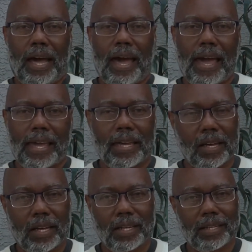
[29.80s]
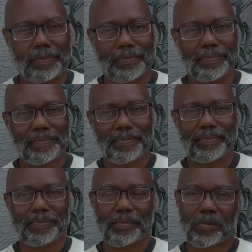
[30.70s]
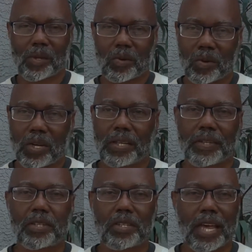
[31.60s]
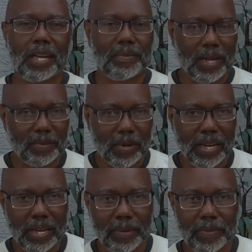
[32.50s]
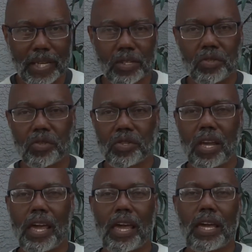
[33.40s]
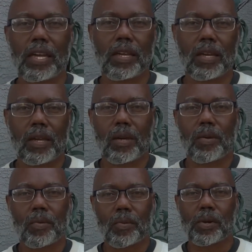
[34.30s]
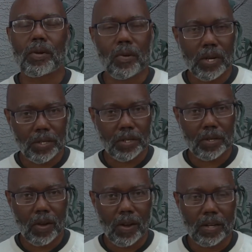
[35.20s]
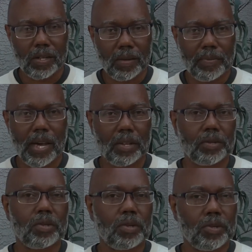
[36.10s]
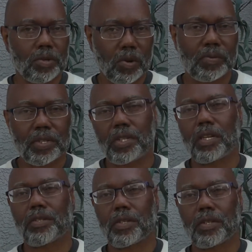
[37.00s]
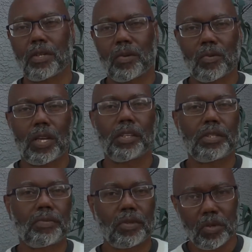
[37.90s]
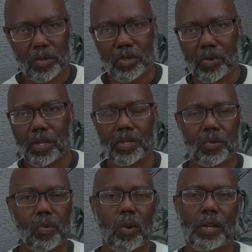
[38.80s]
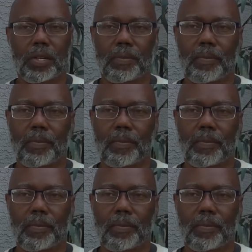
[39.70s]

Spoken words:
Hi, well, this is Adam Abraham, and today we're going to talk about surface tension relative to structured water.